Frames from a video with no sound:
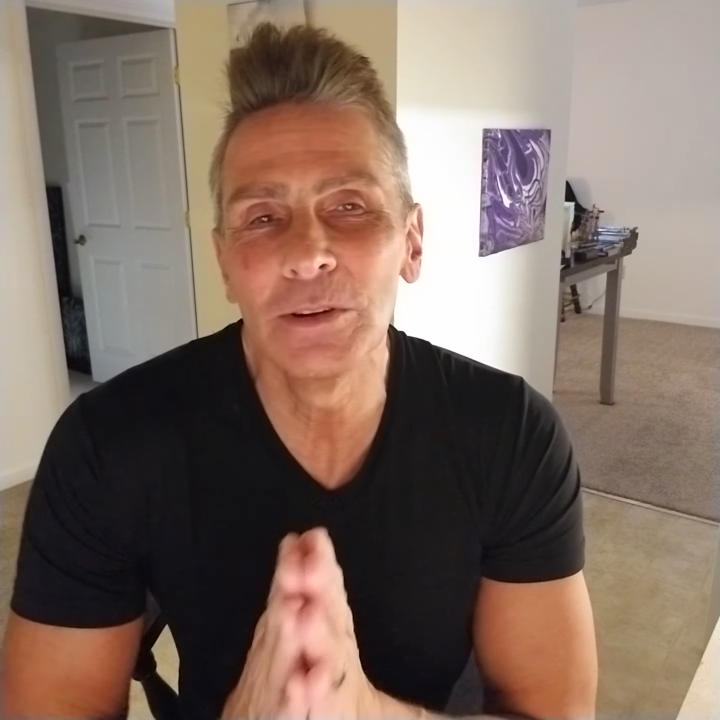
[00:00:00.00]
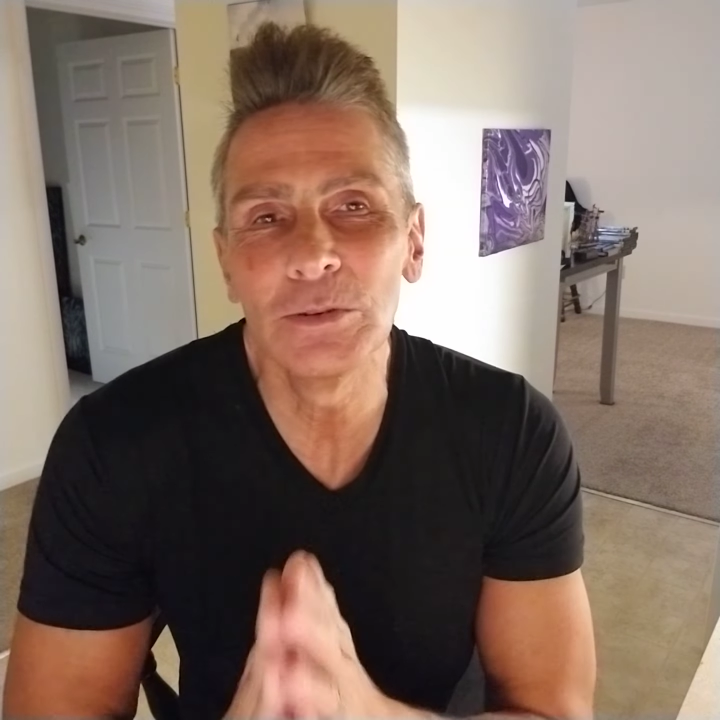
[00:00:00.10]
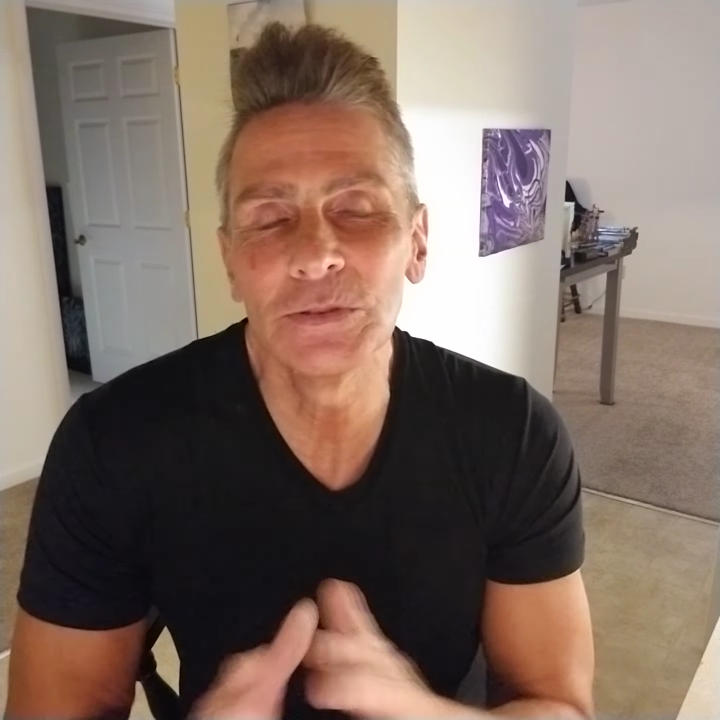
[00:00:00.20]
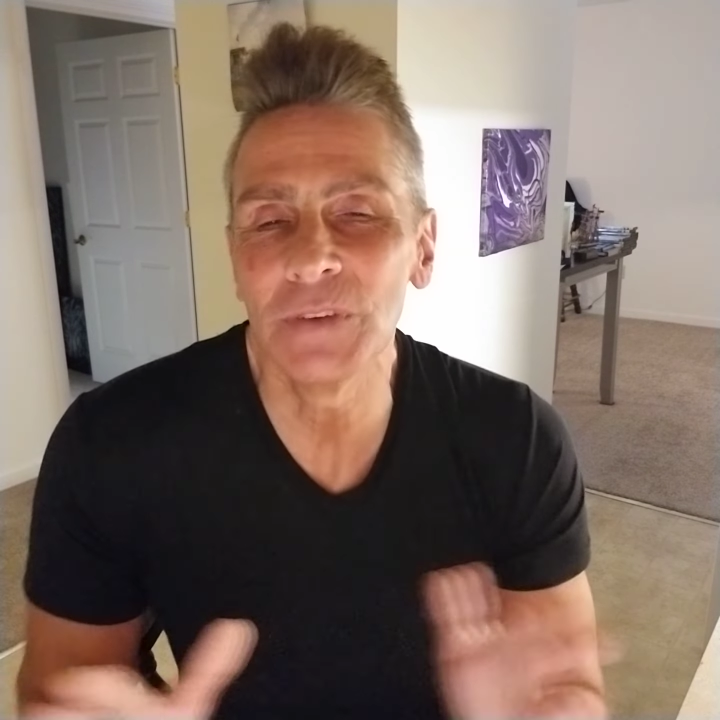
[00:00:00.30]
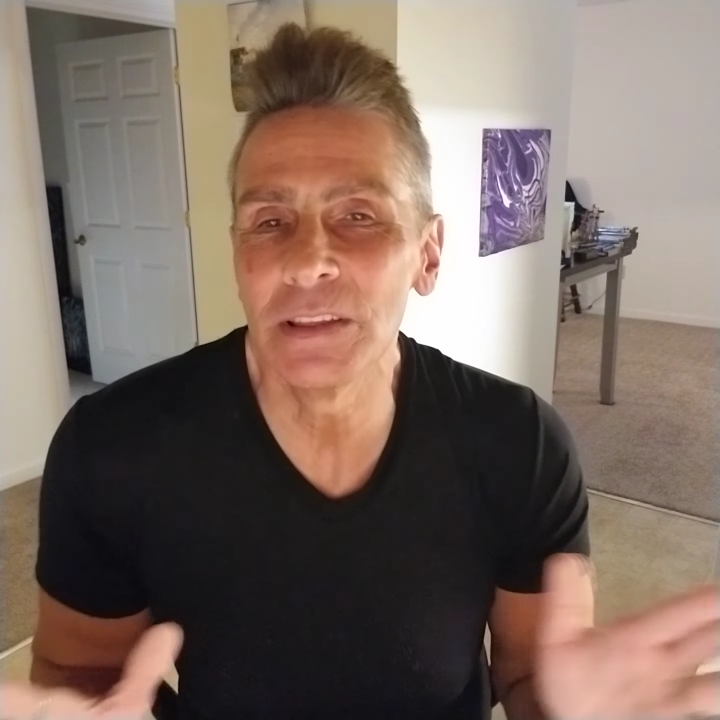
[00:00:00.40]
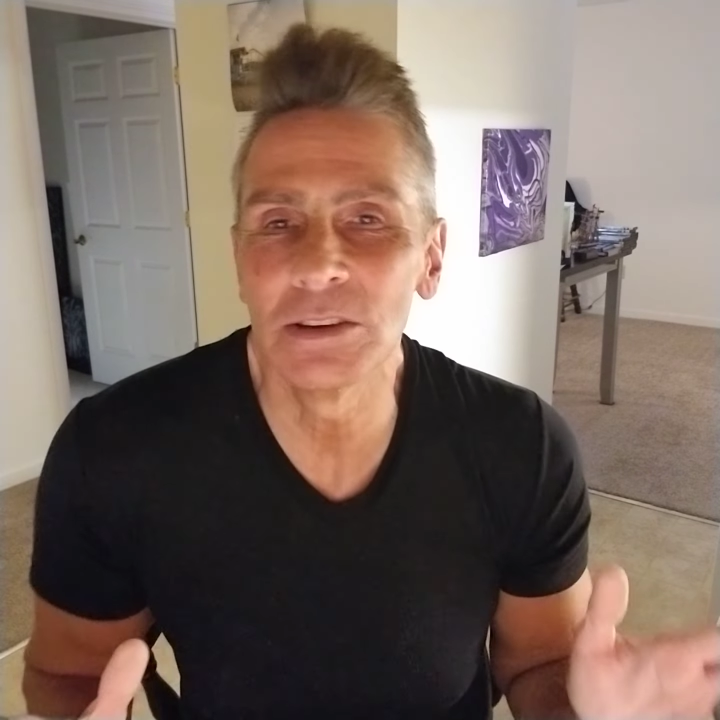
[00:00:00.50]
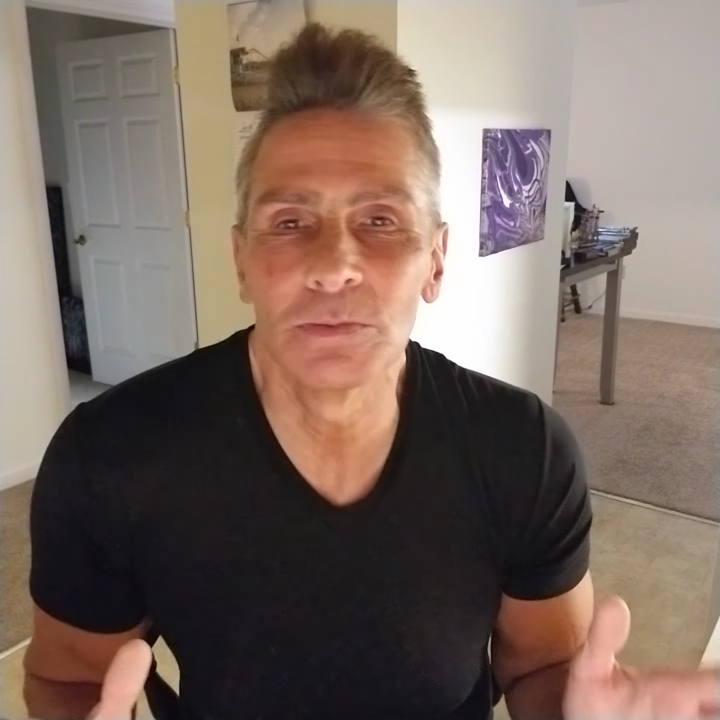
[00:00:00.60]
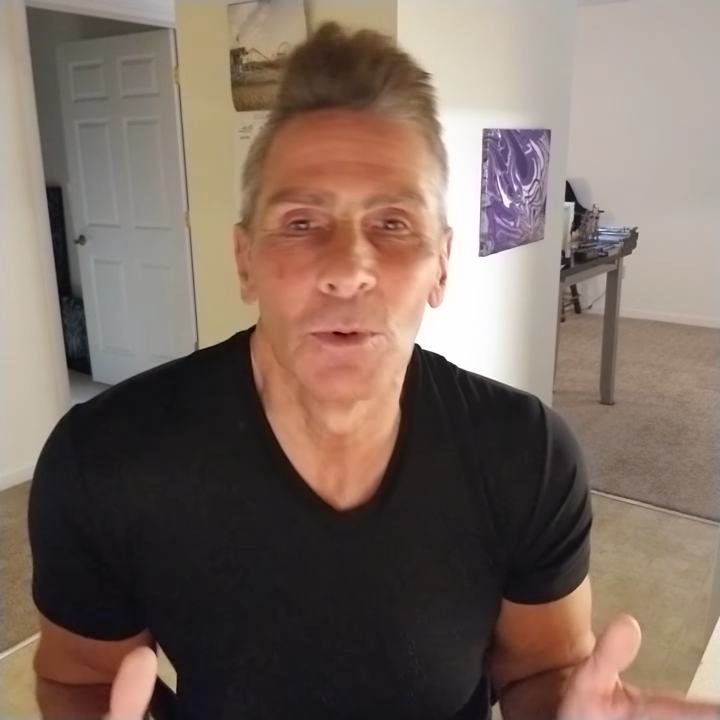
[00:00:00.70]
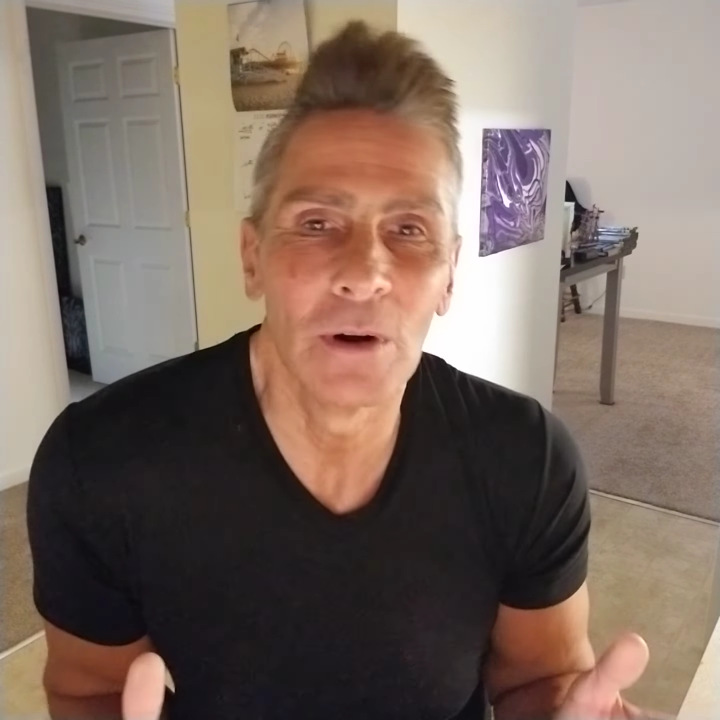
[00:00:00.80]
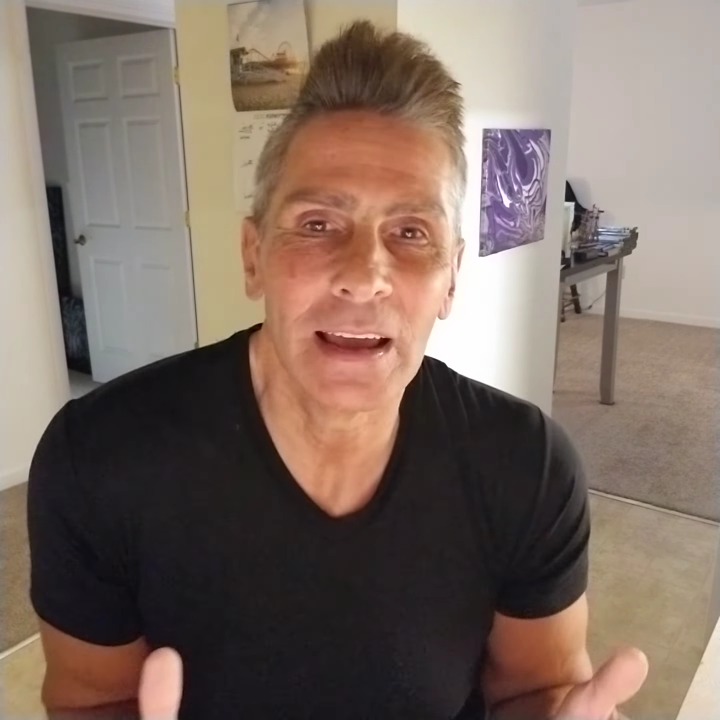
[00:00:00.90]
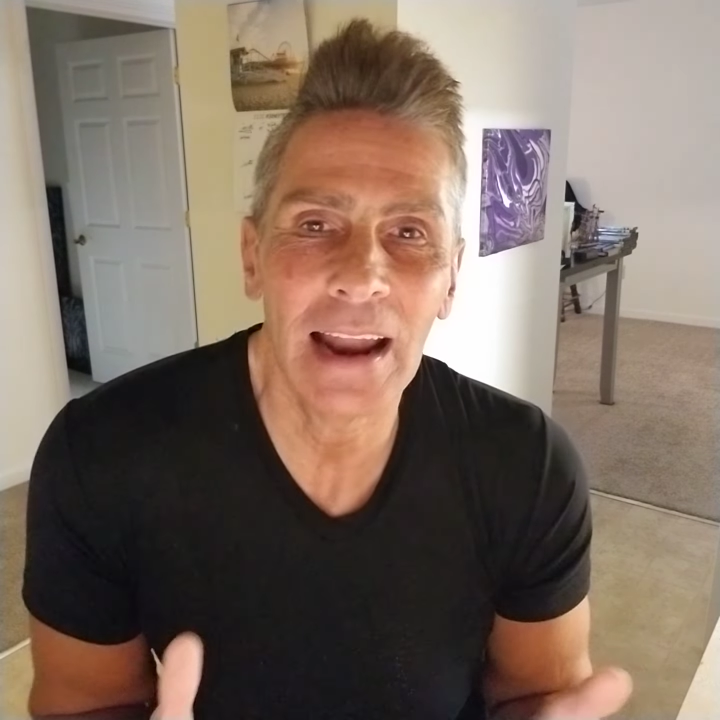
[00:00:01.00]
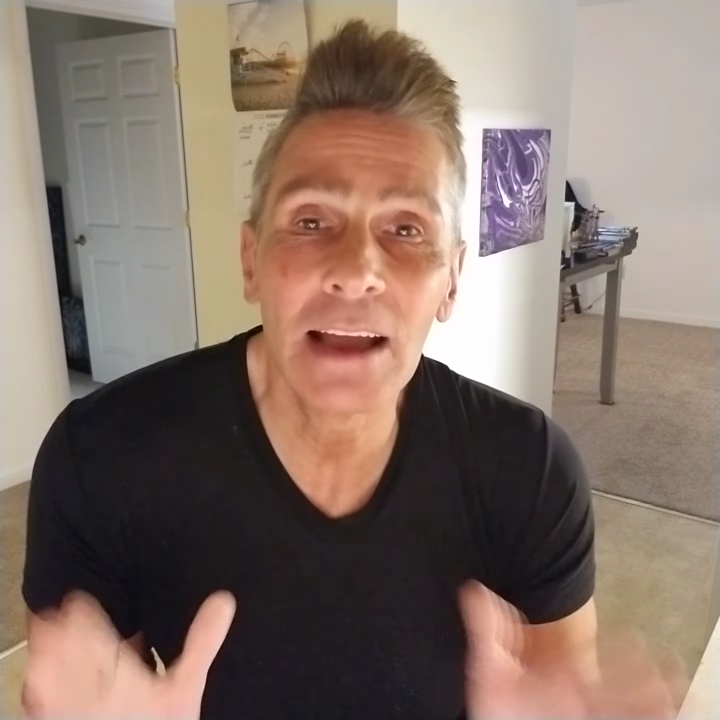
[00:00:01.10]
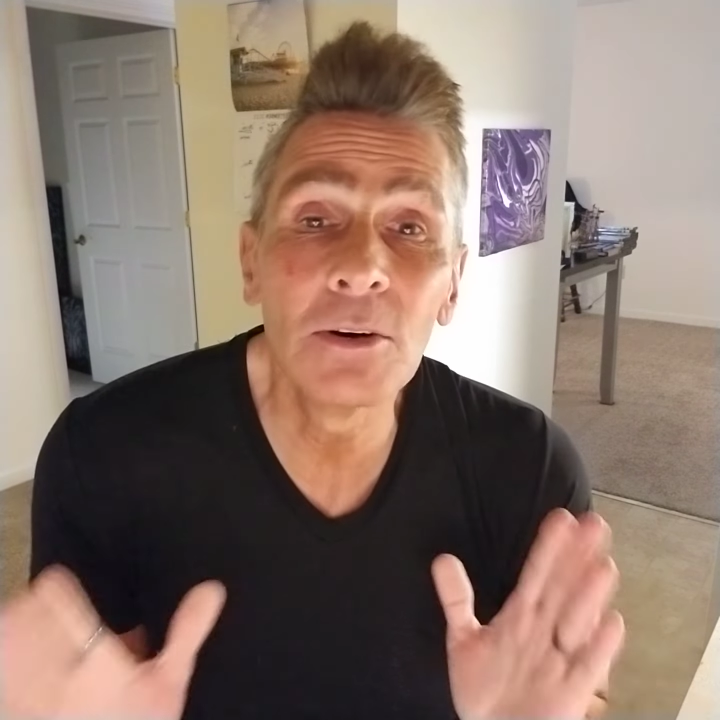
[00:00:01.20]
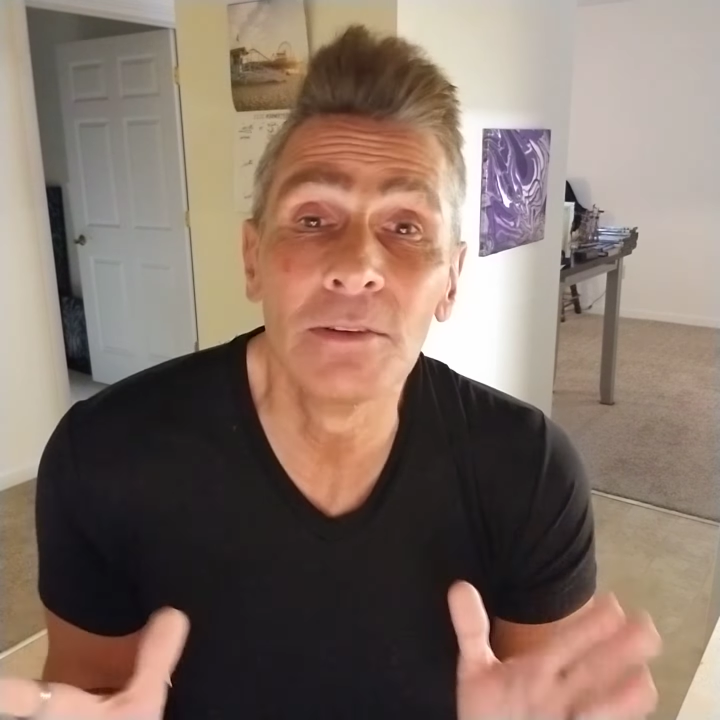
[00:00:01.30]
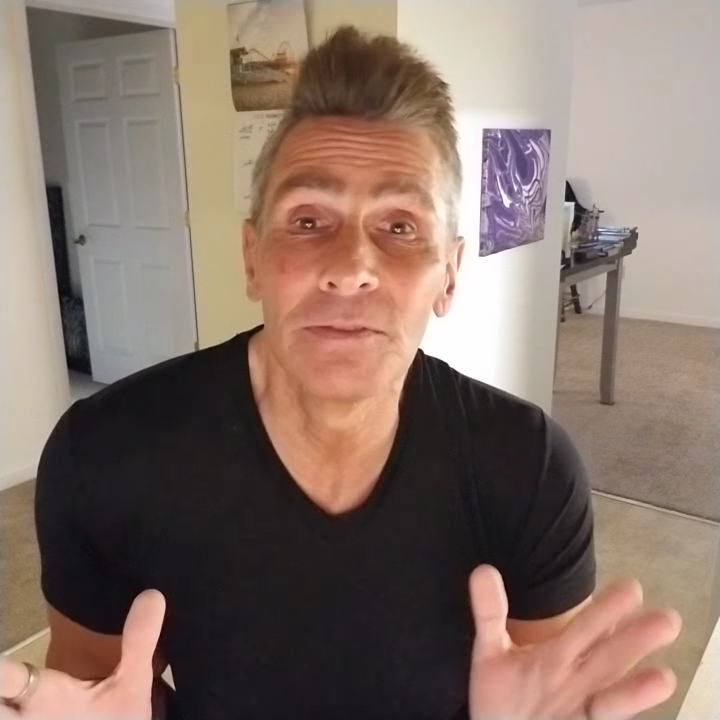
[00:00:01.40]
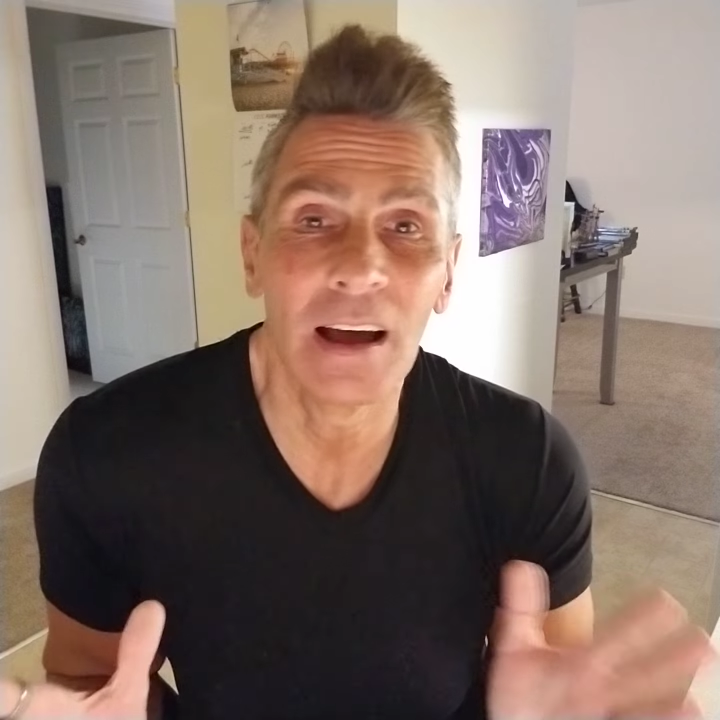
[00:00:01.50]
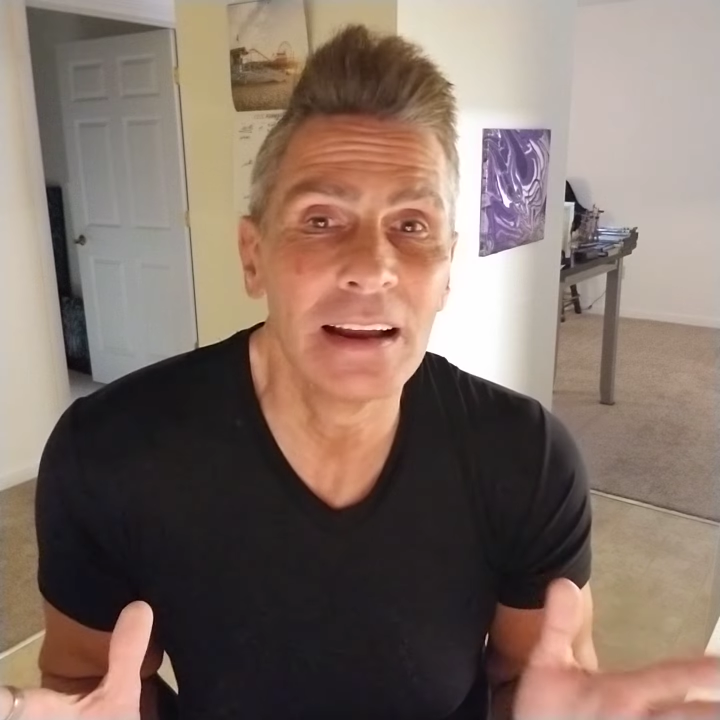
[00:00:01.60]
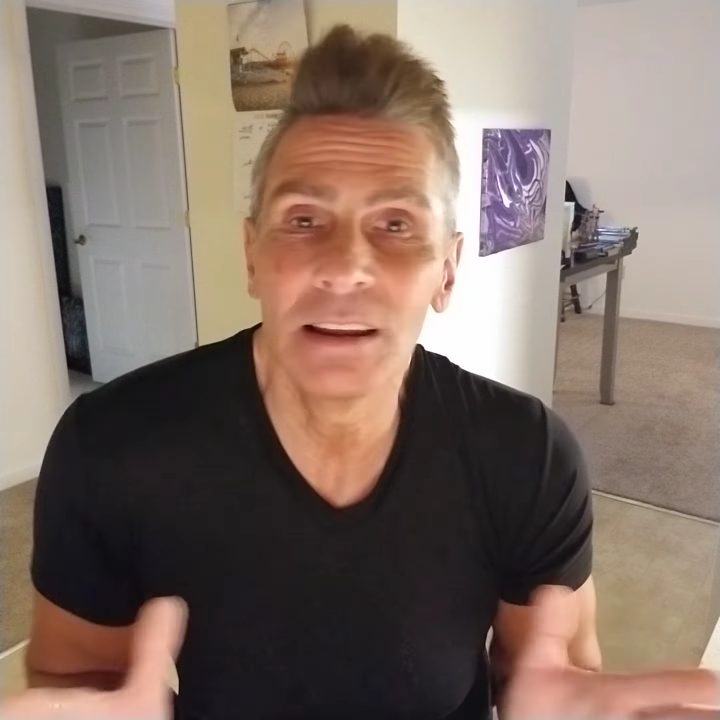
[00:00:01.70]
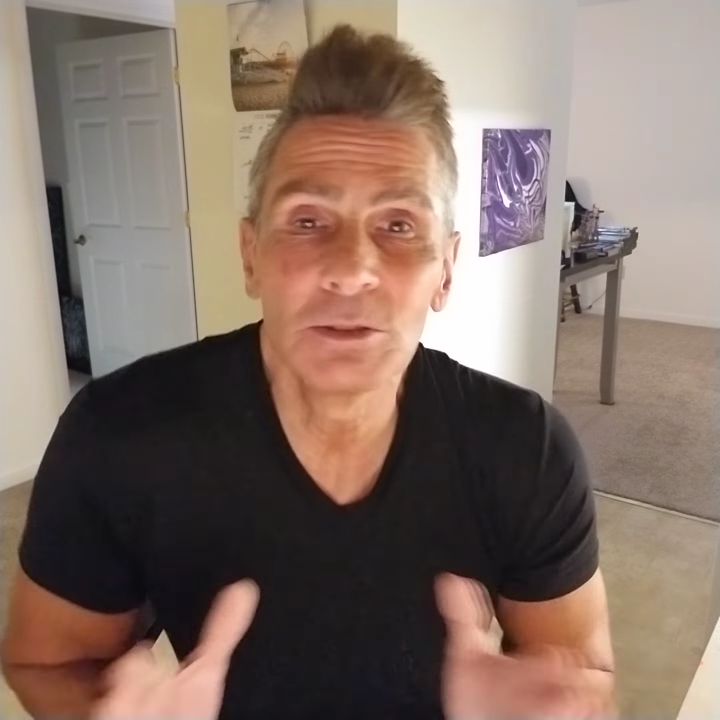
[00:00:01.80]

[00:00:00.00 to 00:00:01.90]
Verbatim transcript: news feed this morning and I couldn't find,